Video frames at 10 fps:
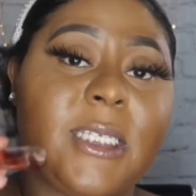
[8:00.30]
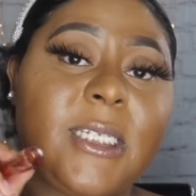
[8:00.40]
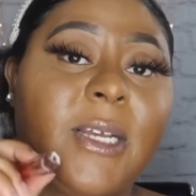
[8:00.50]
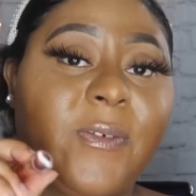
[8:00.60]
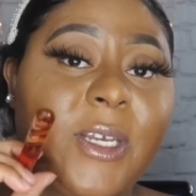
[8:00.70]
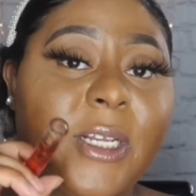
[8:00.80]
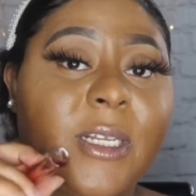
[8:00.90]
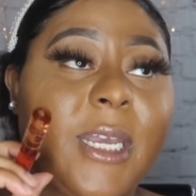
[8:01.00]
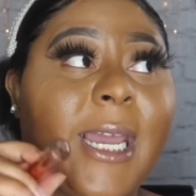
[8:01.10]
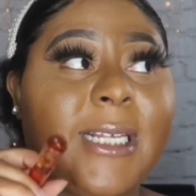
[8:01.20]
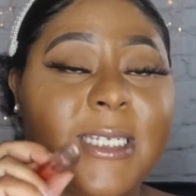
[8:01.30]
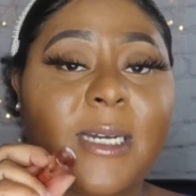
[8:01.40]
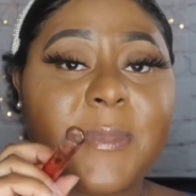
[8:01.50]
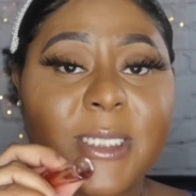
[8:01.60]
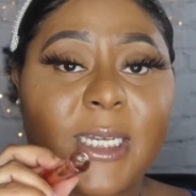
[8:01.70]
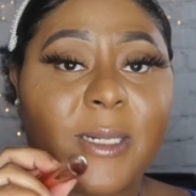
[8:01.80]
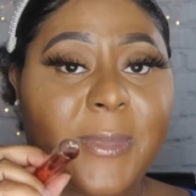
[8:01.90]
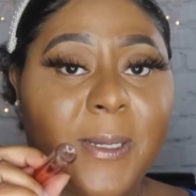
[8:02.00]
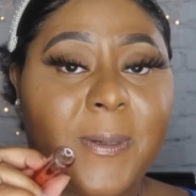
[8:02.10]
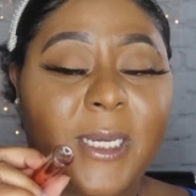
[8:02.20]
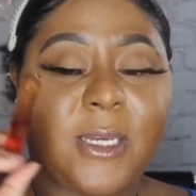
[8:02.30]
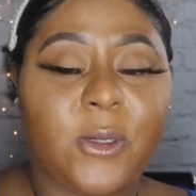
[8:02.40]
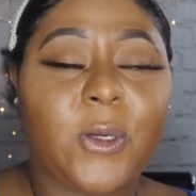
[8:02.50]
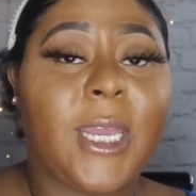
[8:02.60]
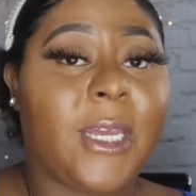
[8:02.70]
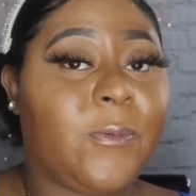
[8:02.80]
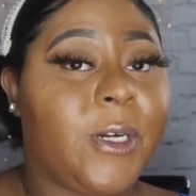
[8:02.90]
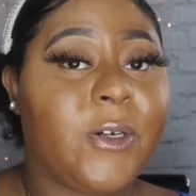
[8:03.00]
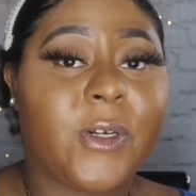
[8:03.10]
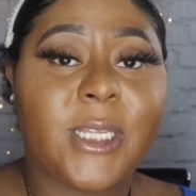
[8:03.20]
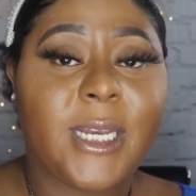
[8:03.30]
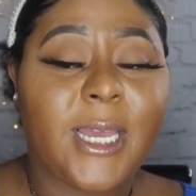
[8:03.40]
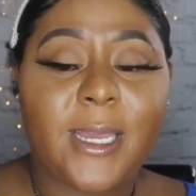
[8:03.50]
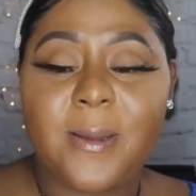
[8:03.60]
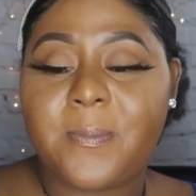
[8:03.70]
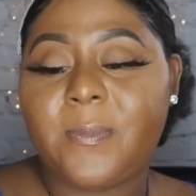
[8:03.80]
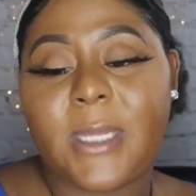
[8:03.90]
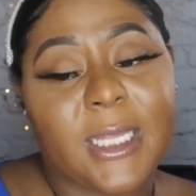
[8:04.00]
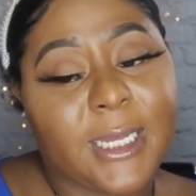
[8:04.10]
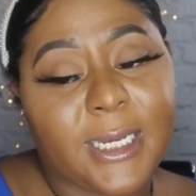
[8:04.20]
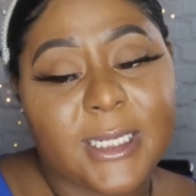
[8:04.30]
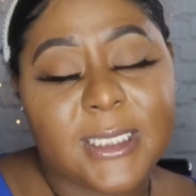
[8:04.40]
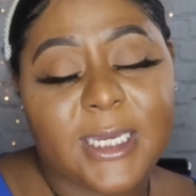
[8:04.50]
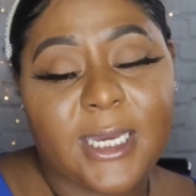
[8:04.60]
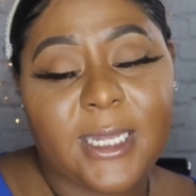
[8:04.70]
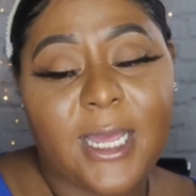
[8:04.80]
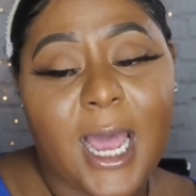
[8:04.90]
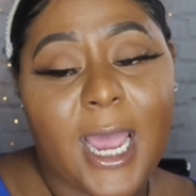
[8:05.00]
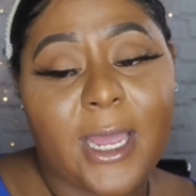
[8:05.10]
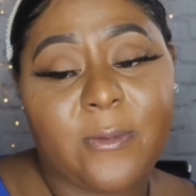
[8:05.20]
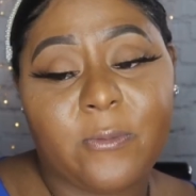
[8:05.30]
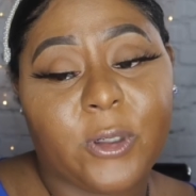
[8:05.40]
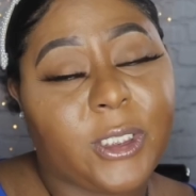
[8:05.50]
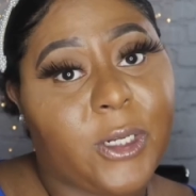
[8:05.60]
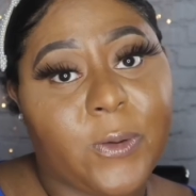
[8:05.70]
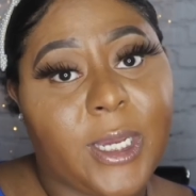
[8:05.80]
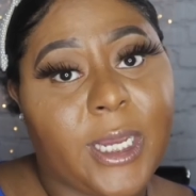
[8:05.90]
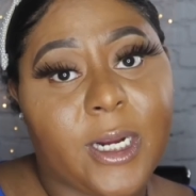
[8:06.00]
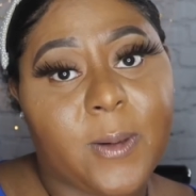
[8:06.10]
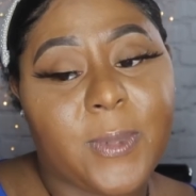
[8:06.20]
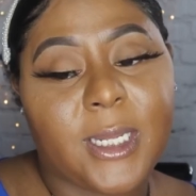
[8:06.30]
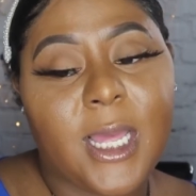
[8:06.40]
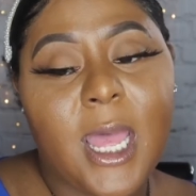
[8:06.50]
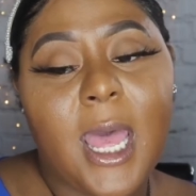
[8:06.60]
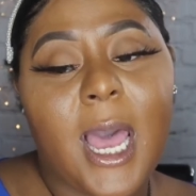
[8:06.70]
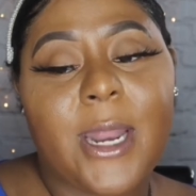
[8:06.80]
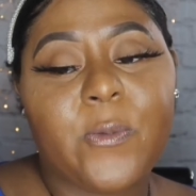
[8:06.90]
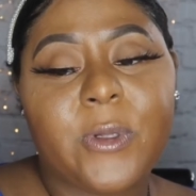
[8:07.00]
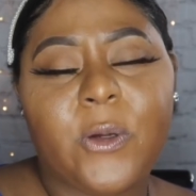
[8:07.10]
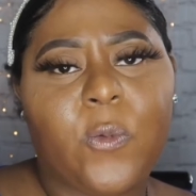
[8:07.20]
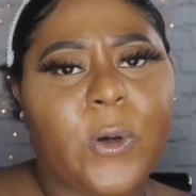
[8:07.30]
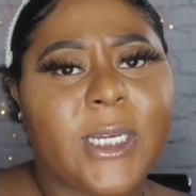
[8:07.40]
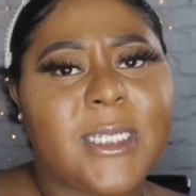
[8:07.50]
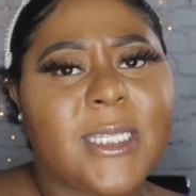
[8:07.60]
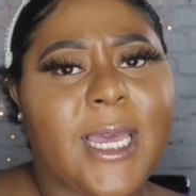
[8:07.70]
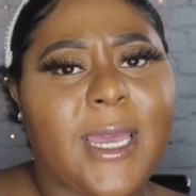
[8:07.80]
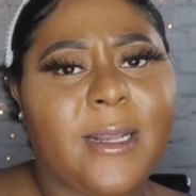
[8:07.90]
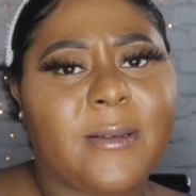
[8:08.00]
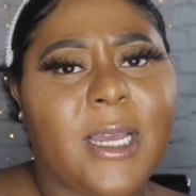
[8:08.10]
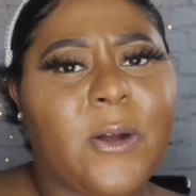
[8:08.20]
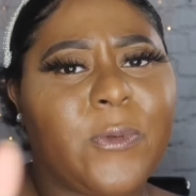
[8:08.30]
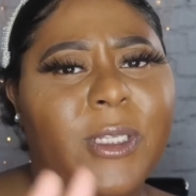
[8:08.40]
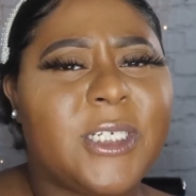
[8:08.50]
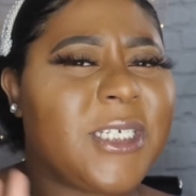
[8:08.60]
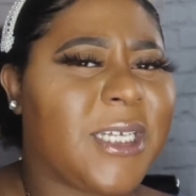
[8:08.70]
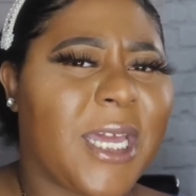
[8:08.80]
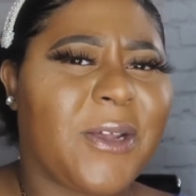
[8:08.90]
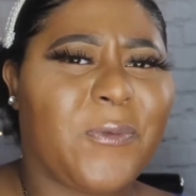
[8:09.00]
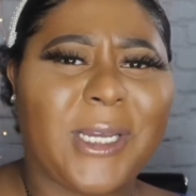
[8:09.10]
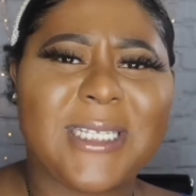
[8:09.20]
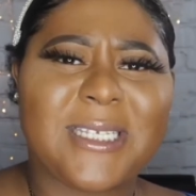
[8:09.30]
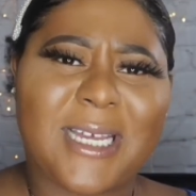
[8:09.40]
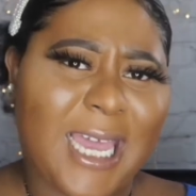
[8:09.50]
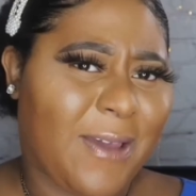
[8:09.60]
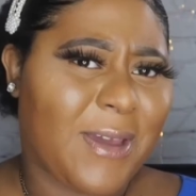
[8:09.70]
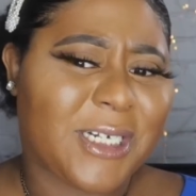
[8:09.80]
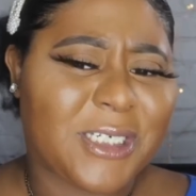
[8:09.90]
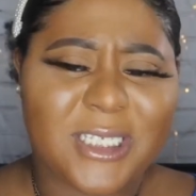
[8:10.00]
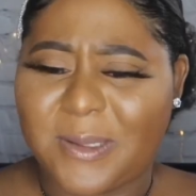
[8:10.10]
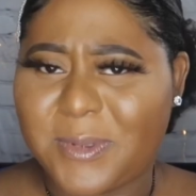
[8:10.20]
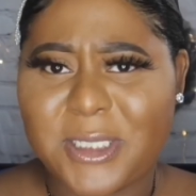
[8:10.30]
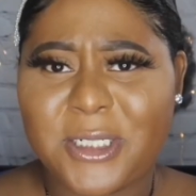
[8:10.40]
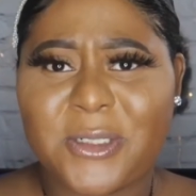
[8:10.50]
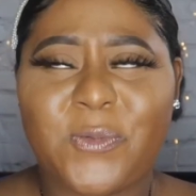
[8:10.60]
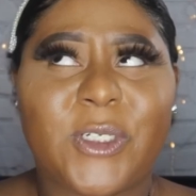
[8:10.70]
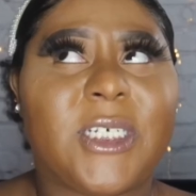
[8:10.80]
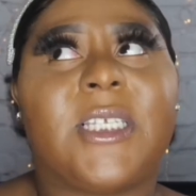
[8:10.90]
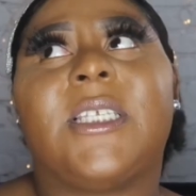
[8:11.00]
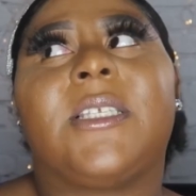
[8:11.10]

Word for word: is definitely a nighttime scent in my opinion. You can wear it during the day. And like I said, I really don't care, but I don't really waste that. I really just kind of wait until I have actually something to do, which is